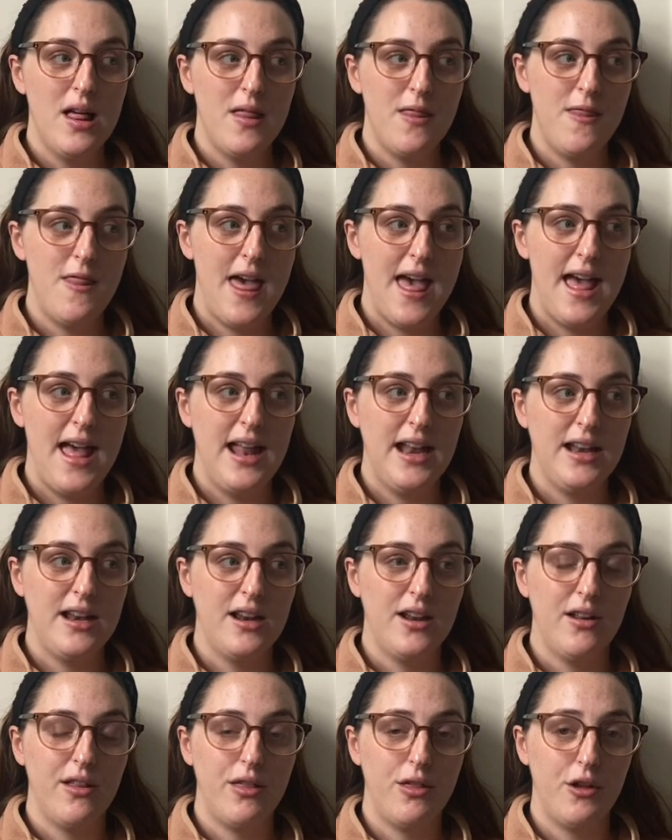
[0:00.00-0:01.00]

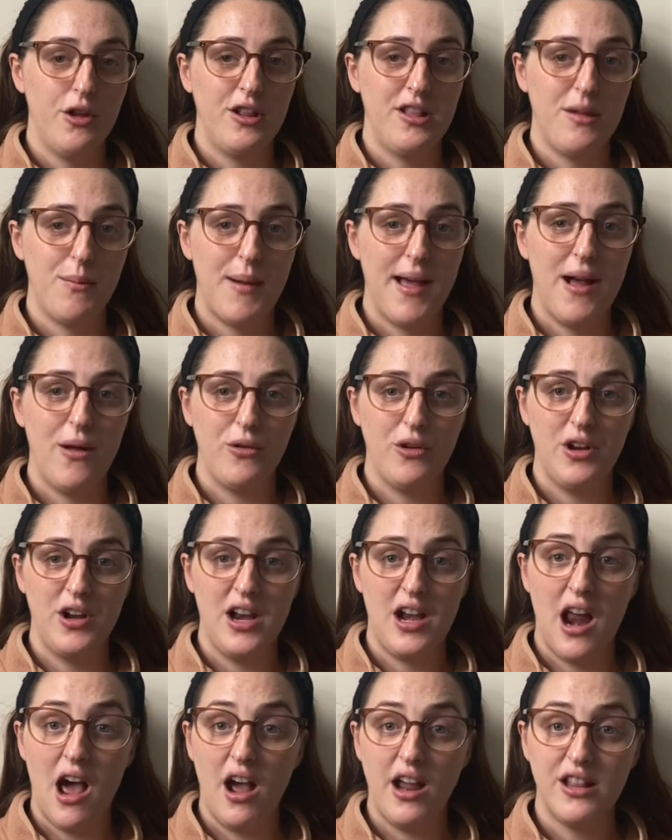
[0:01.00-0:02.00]
than £30 on
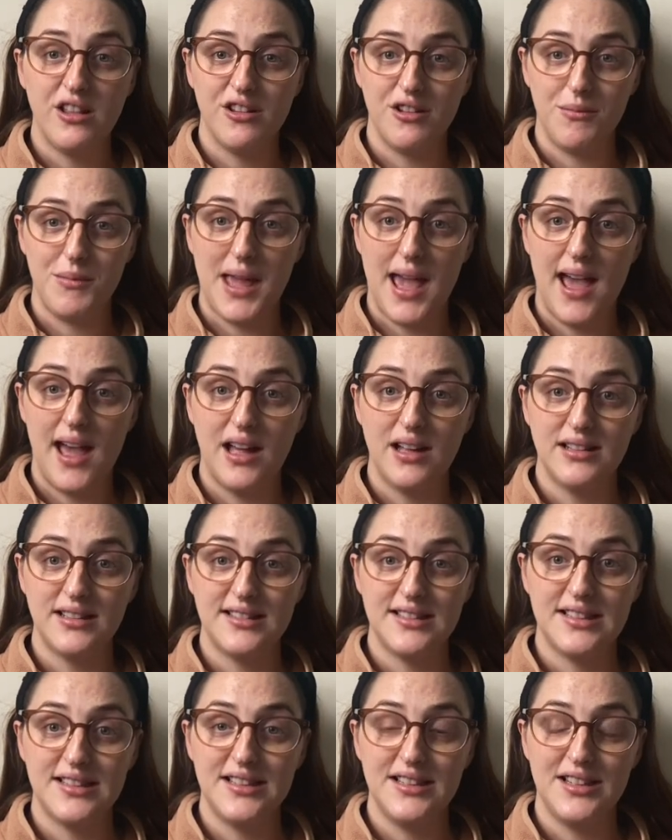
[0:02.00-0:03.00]
an item
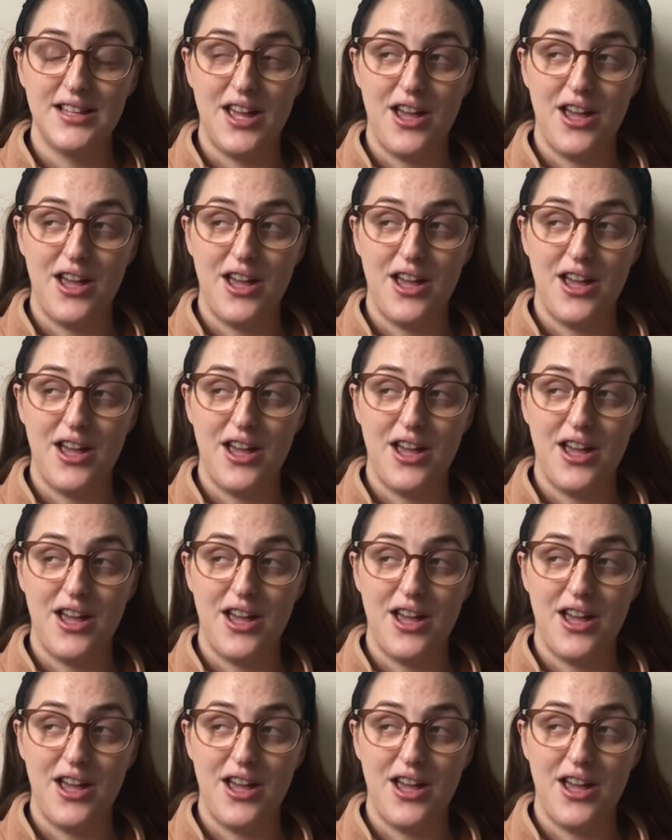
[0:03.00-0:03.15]
yet,